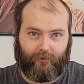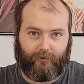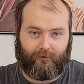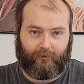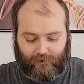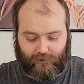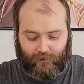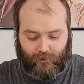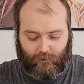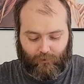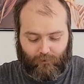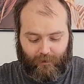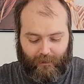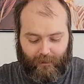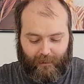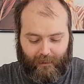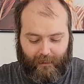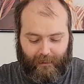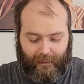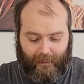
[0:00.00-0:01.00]
So
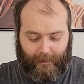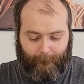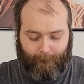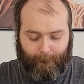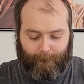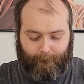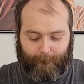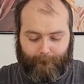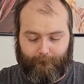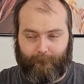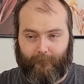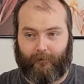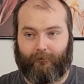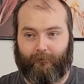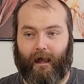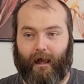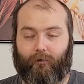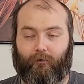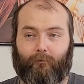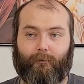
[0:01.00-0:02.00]
uh,
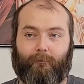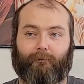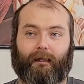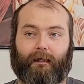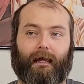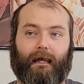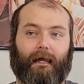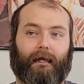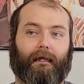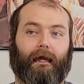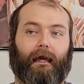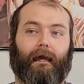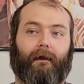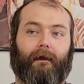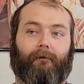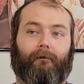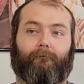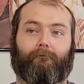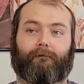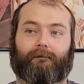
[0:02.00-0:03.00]
that will be playing
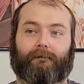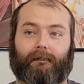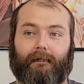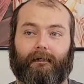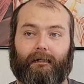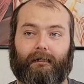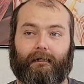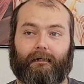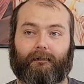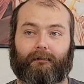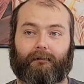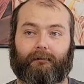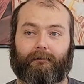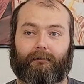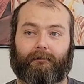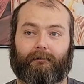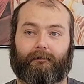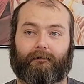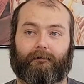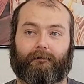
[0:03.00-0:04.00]
games like,
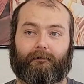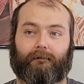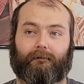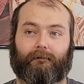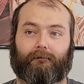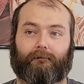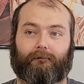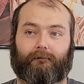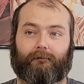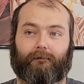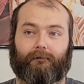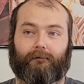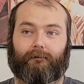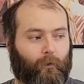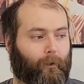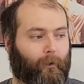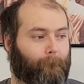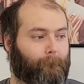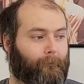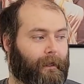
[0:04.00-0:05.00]
uh,
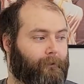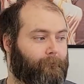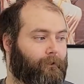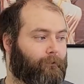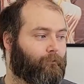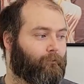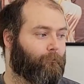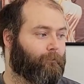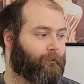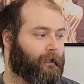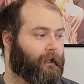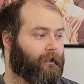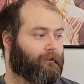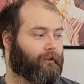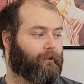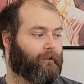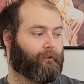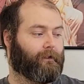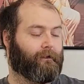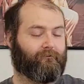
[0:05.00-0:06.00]
well, maybe we'll play a
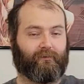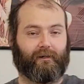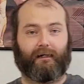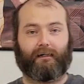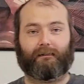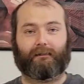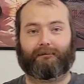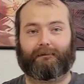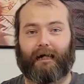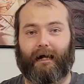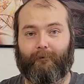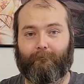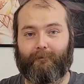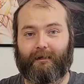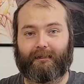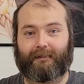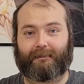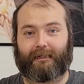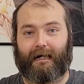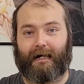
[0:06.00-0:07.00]
little bit of uh,
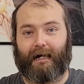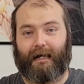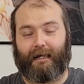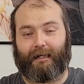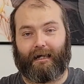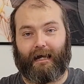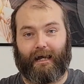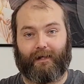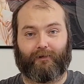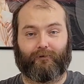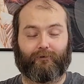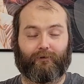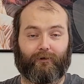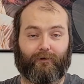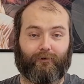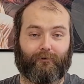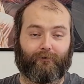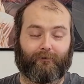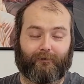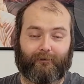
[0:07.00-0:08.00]
Zombicide. I don't
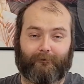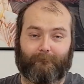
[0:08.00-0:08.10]
know.